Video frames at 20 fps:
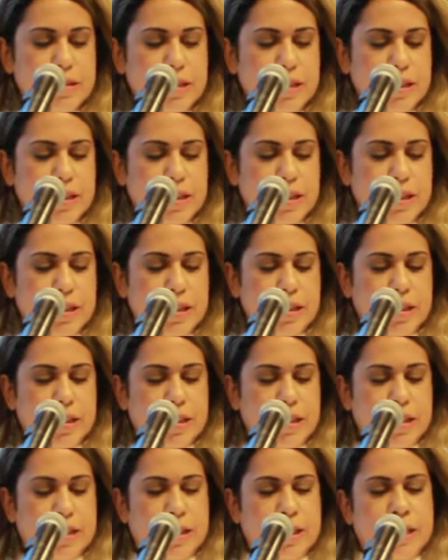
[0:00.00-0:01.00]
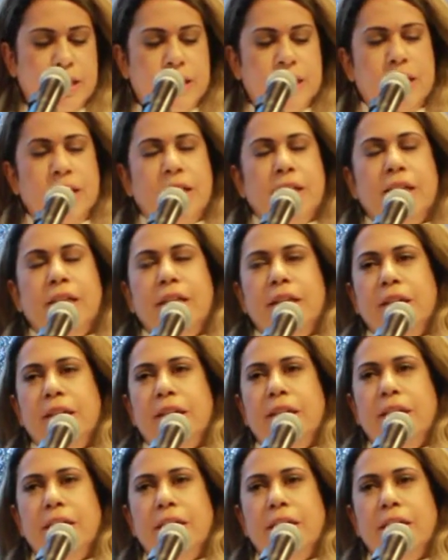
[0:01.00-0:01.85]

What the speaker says: [no speech]